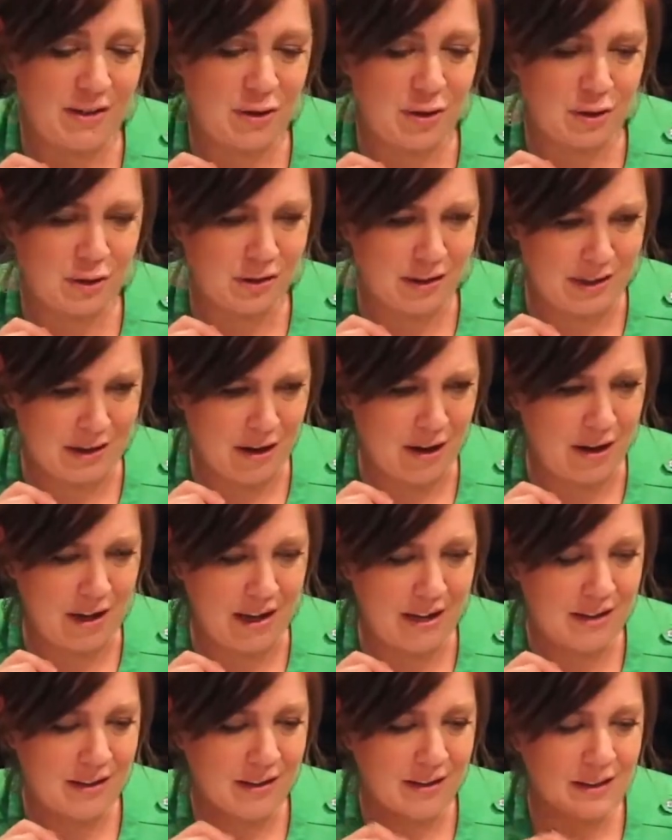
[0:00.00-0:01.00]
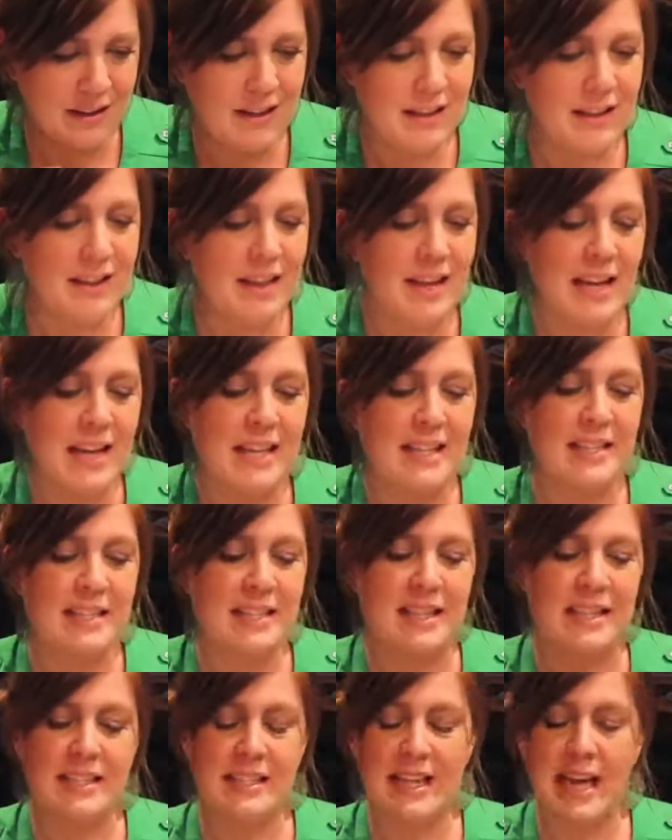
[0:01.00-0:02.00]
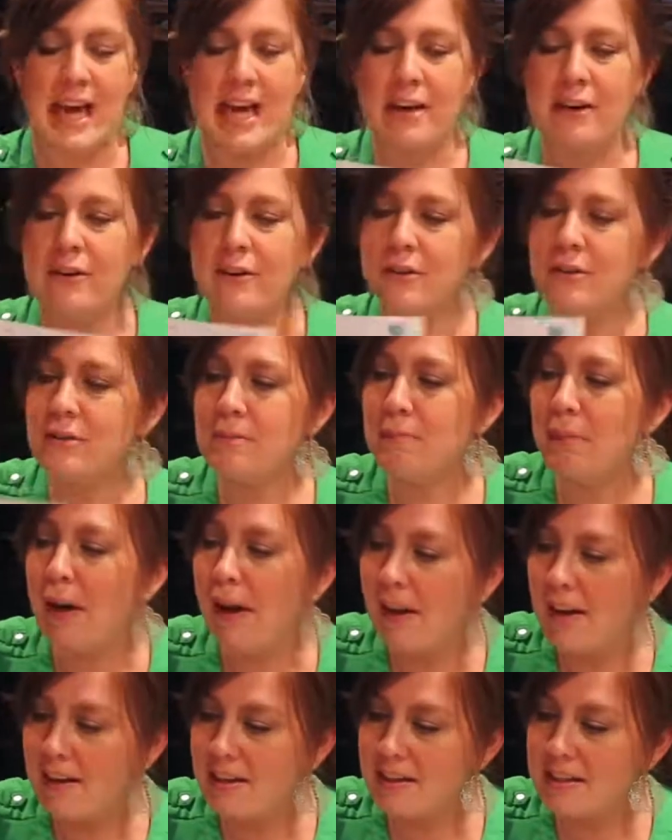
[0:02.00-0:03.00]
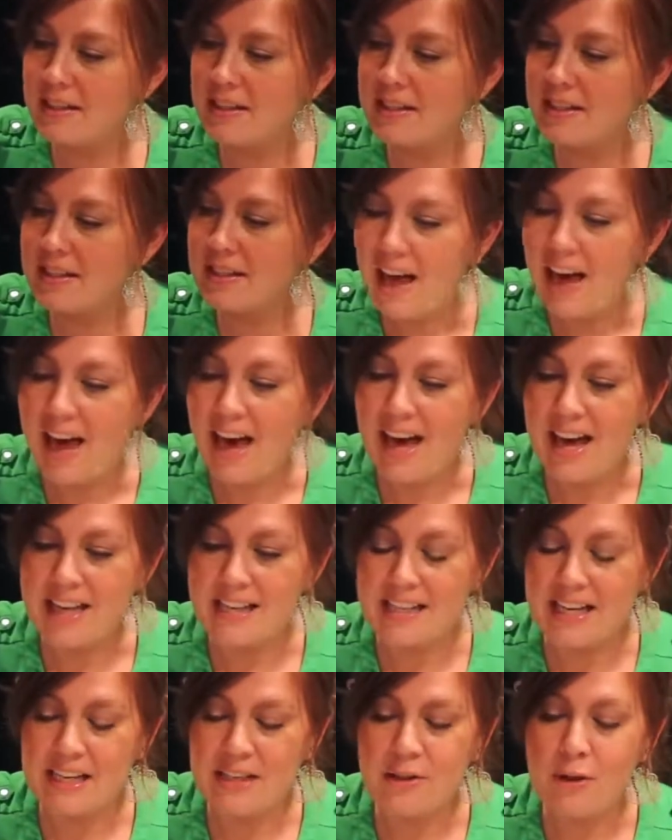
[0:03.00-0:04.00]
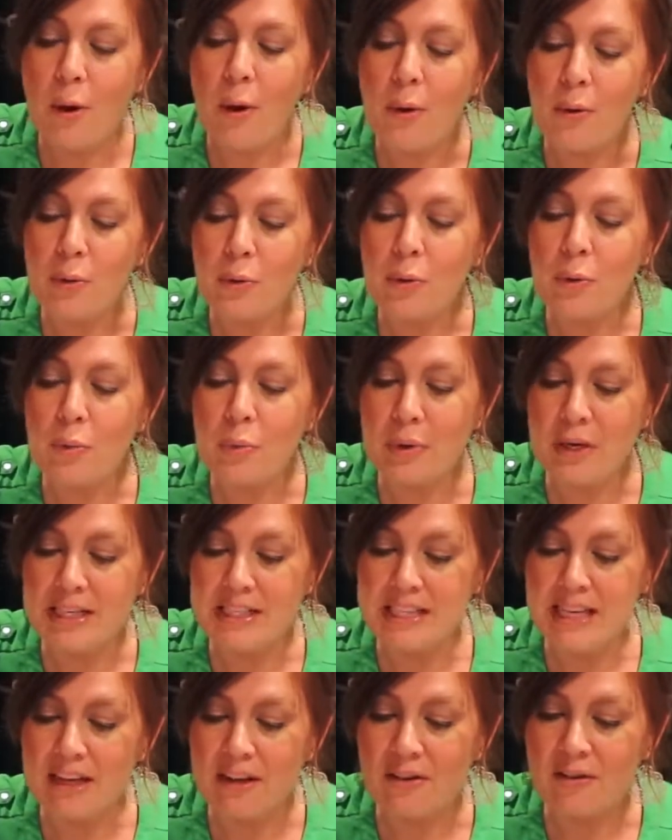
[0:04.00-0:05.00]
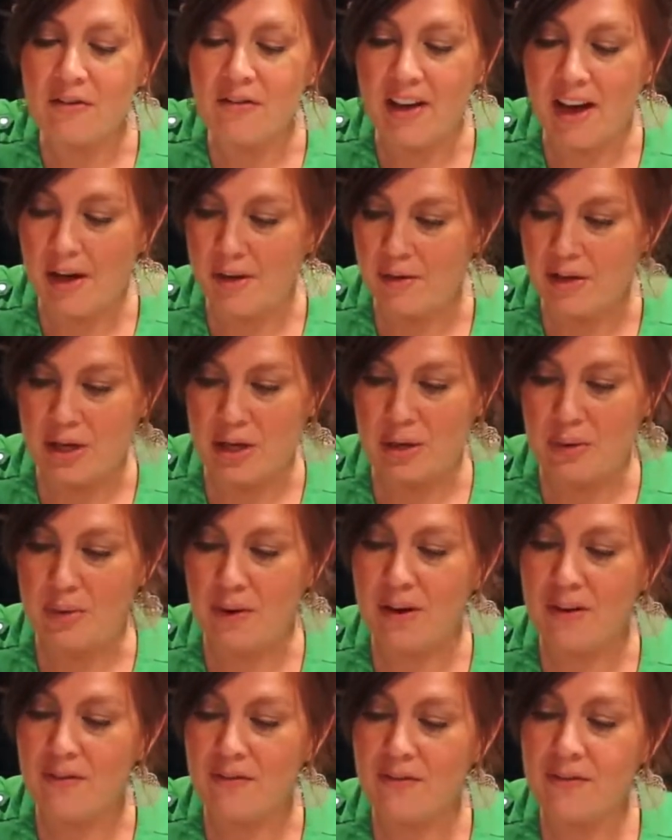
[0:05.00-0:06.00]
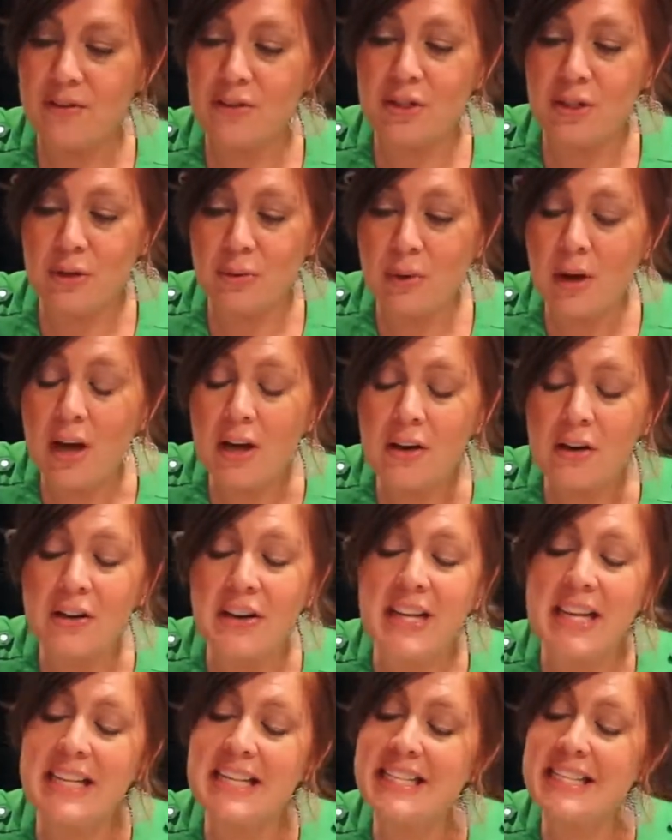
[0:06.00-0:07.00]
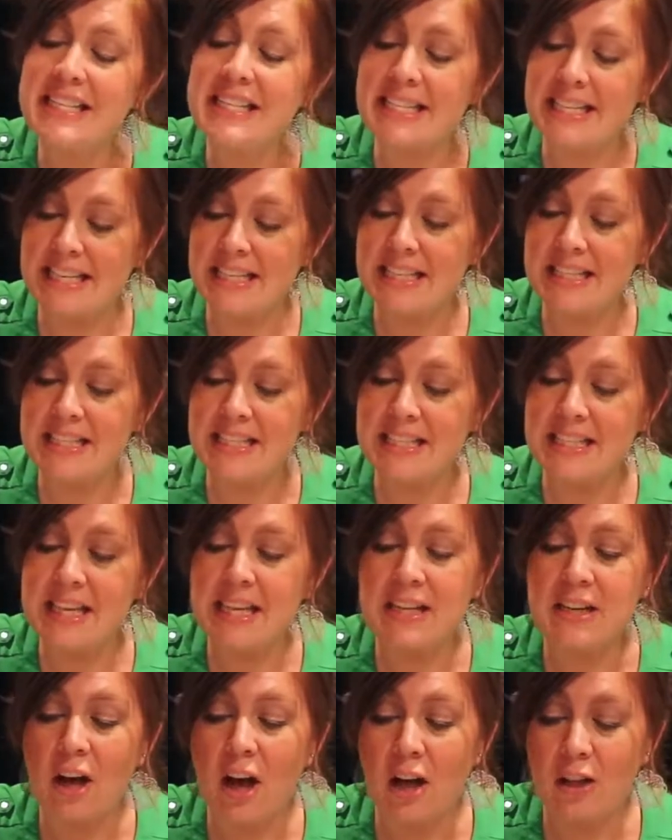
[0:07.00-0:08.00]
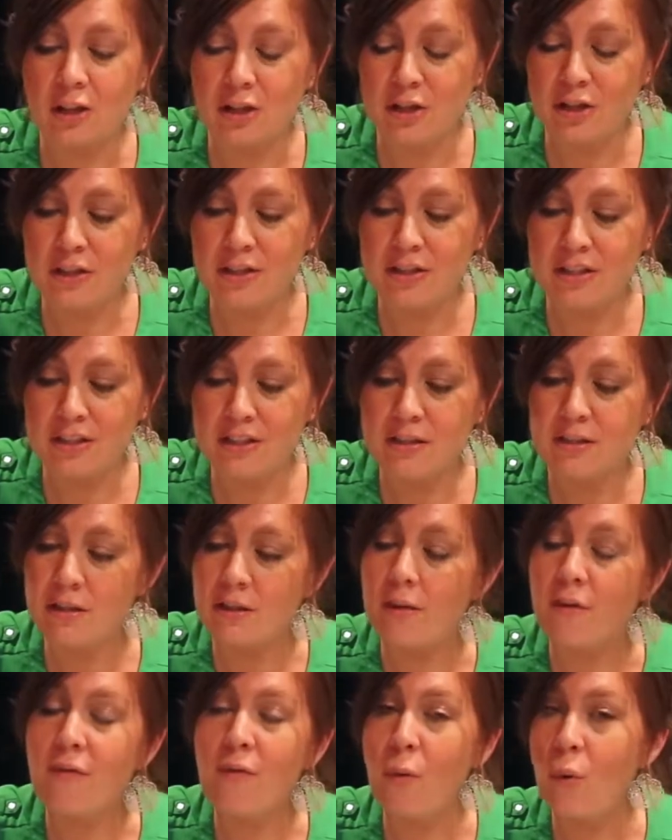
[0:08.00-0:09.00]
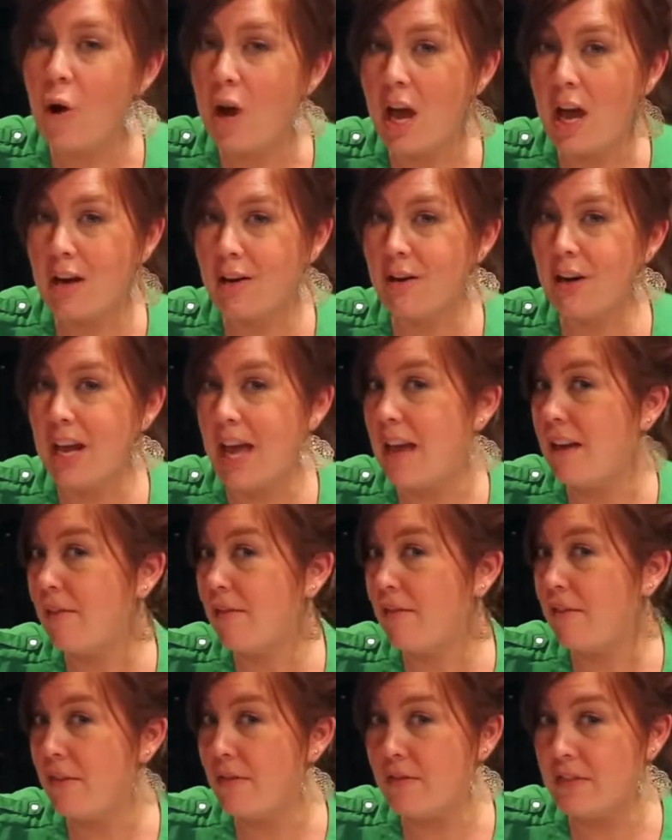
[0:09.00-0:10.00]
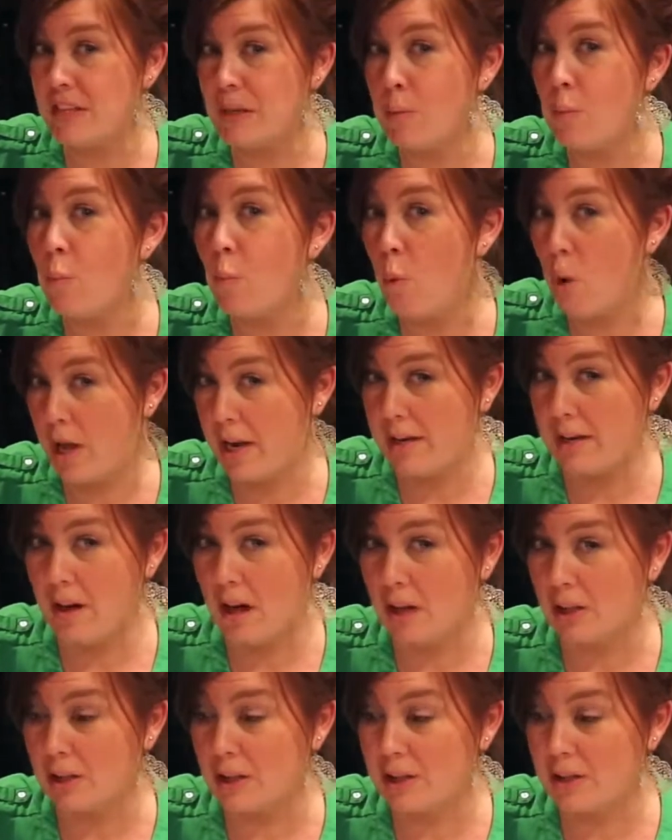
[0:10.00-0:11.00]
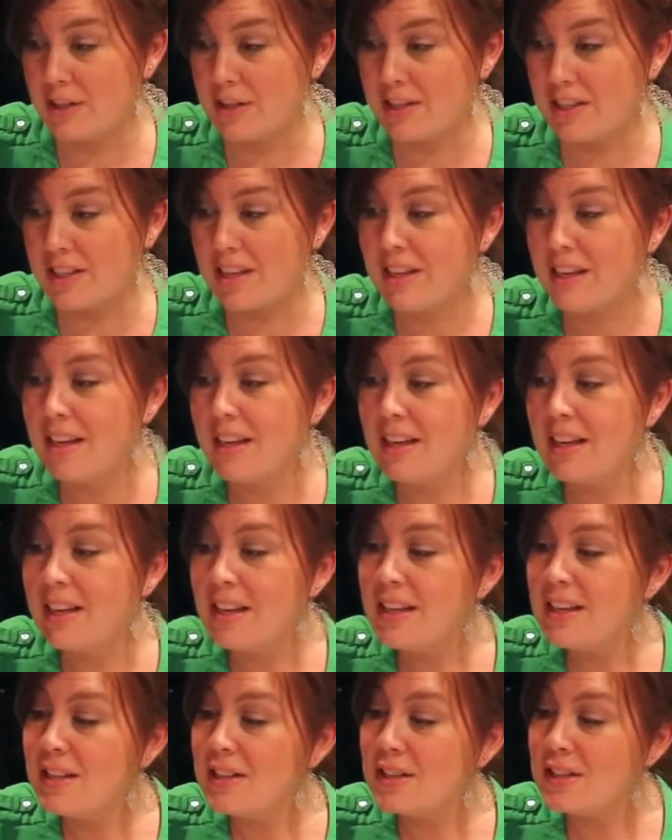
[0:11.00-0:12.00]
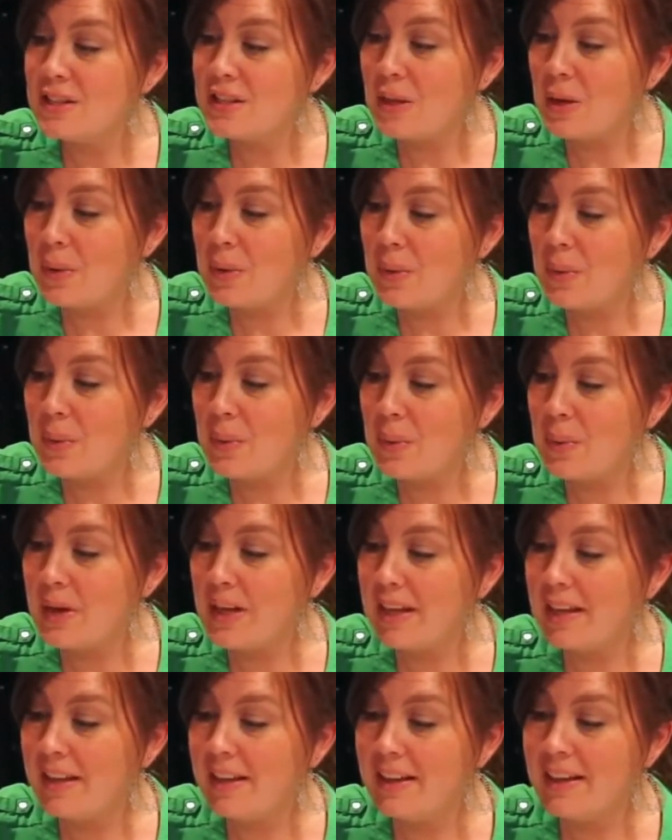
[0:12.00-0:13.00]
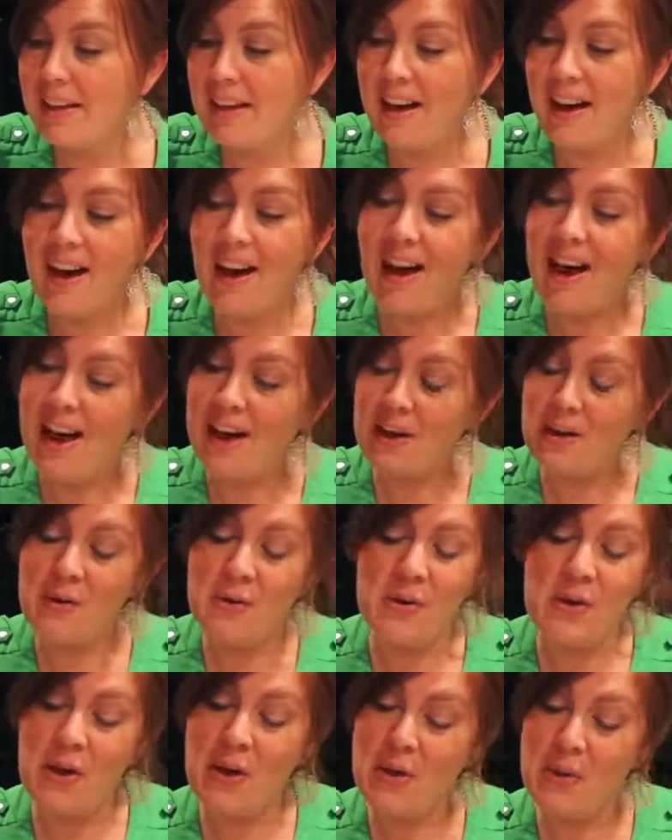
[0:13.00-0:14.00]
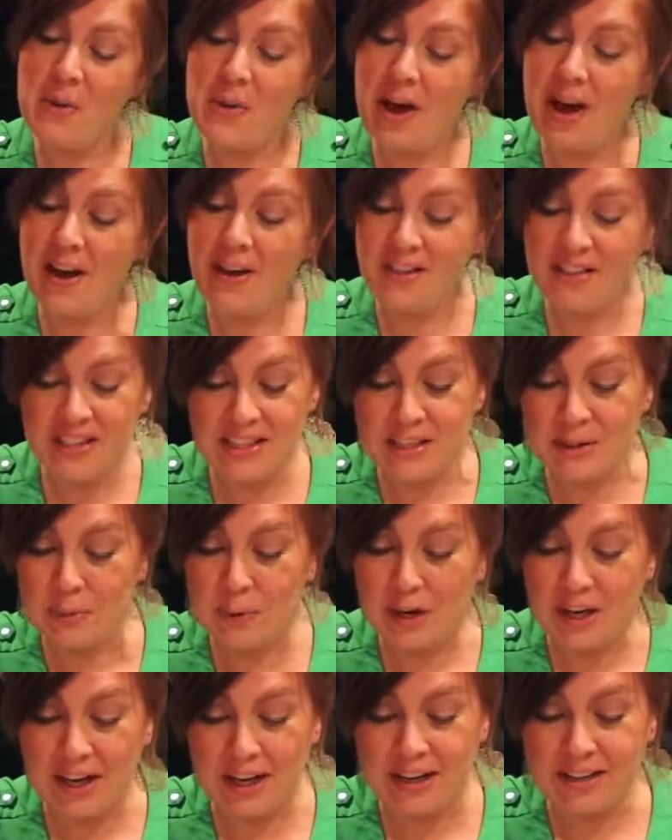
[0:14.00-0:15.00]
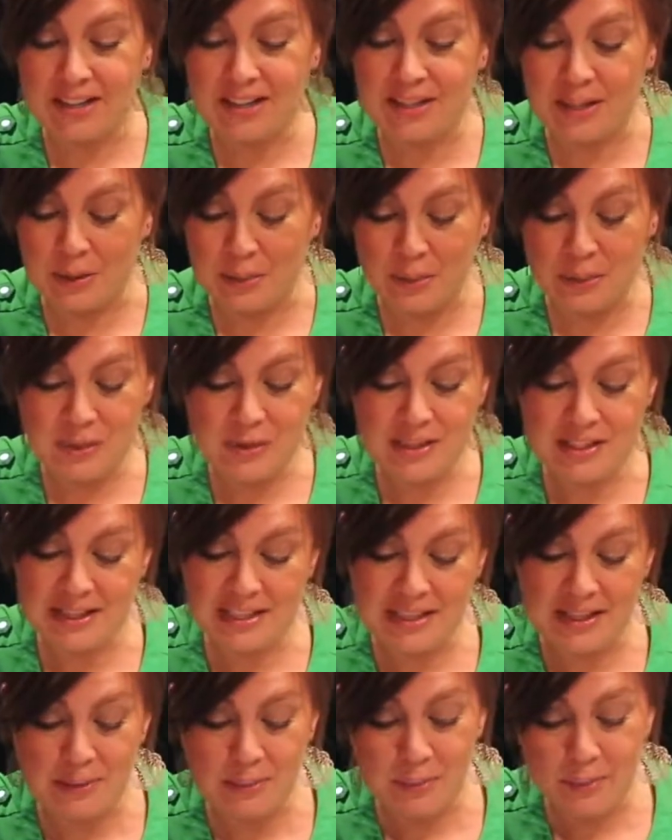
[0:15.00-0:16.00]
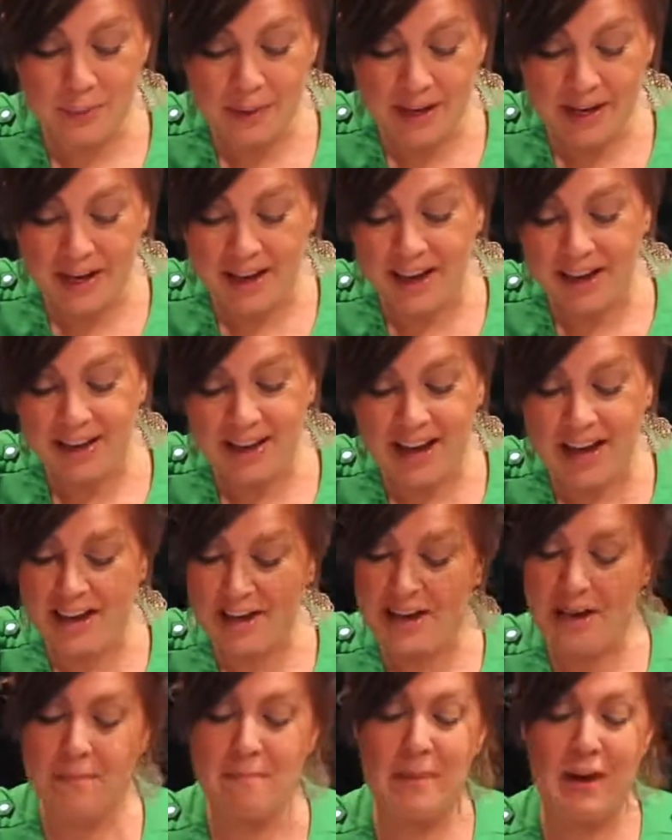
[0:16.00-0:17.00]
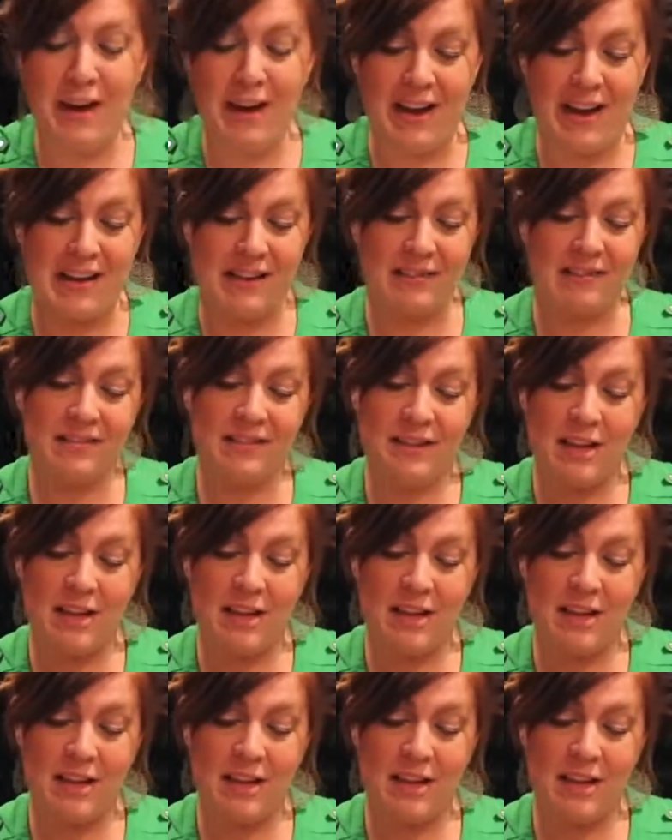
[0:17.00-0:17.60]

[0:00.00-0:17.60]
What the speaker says: Surely not. It says the editor's box has a total retail value of $206 to $451. So I don't know how this works, so we'll see what I got in mine.